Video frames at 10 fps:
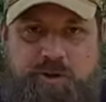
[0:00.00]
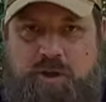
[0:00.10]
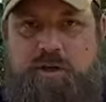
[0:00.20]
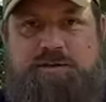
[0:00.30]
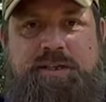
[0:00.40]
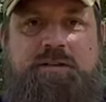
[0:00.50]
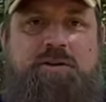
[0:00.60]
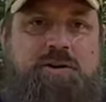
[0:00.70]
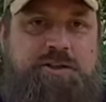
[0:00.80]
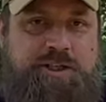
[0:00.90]
all day
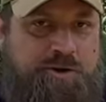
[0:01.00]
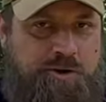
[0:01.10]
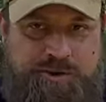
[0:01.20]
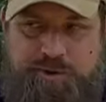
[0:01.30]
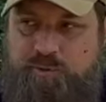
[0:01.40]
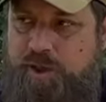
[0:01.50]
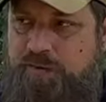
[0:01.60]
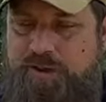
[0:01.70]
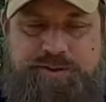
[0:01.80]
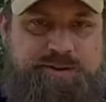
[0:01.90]
long and argue why
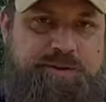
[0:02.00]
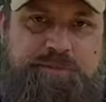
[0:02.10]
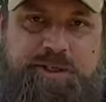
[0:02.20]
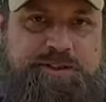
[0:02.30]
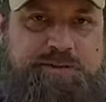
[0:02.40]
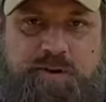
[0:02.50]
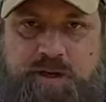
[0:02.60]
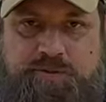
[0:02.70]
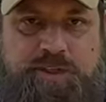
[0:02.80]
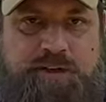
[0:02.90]
this is the best
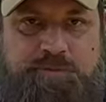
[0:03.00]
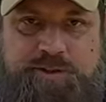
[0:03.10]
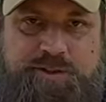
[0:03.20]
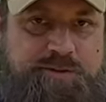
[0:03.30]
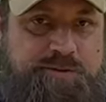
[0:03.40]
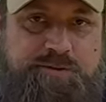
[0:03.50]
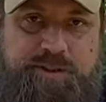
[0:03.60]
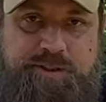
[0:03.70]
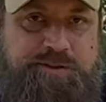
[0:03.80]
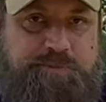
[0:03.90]
survival knife, but the truth
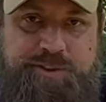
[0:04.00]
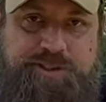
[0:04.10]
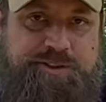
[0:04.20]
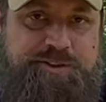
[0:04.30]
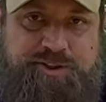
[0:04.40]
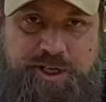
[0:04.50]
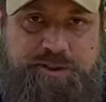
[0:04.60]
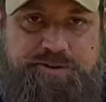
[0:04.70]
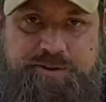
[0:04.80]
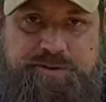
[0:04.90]
is opinions
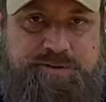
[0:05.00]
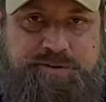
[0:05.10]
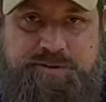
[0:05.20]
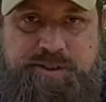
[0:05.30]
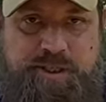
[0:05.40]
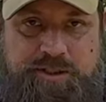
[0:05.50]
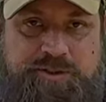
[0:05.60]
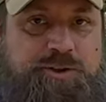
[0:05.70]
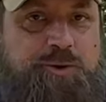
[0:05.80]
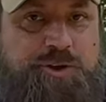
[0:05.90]
change, and
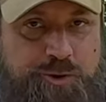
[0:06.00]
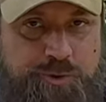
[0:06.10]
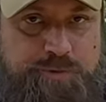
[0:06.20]
so do you.